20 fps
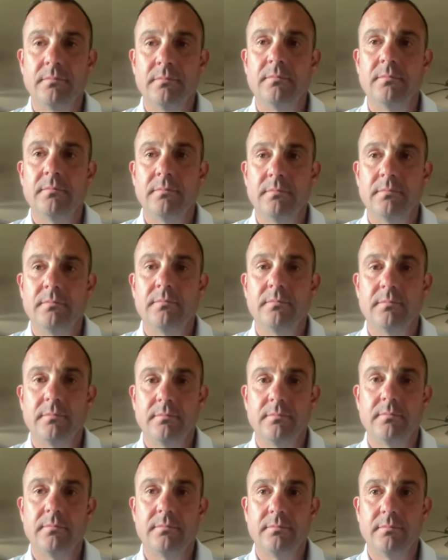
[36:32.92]

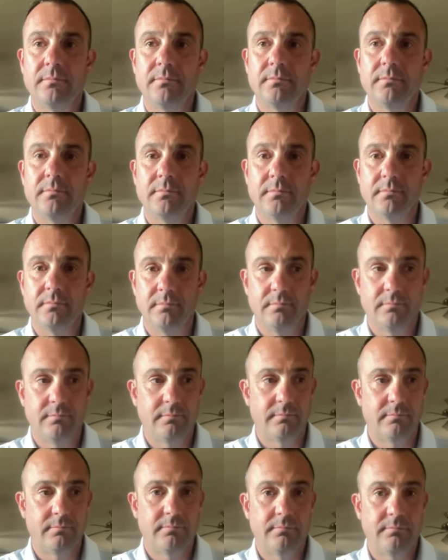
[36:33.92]

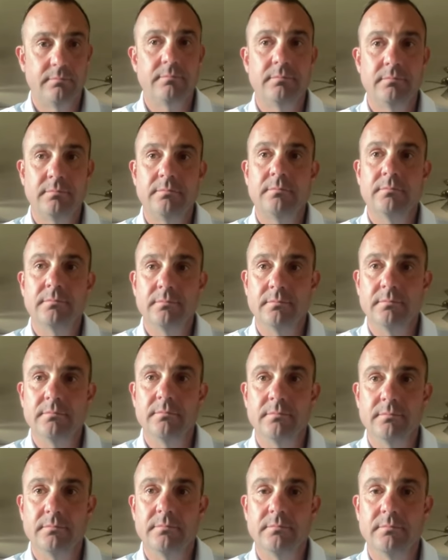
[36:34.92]

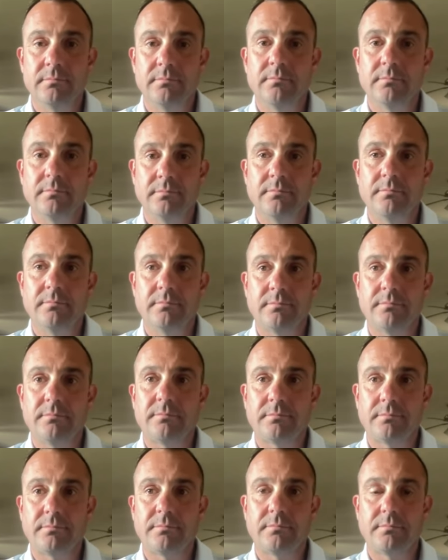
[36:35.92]

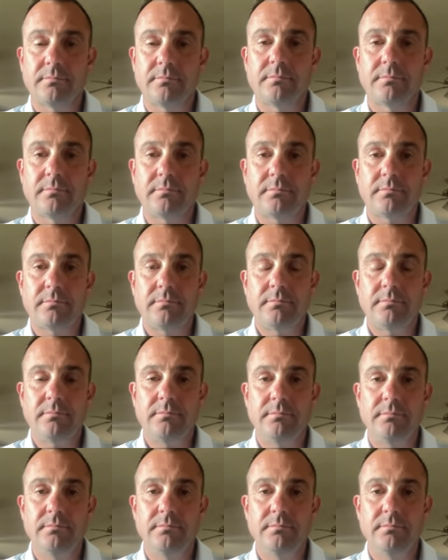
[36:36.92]
(not speaking)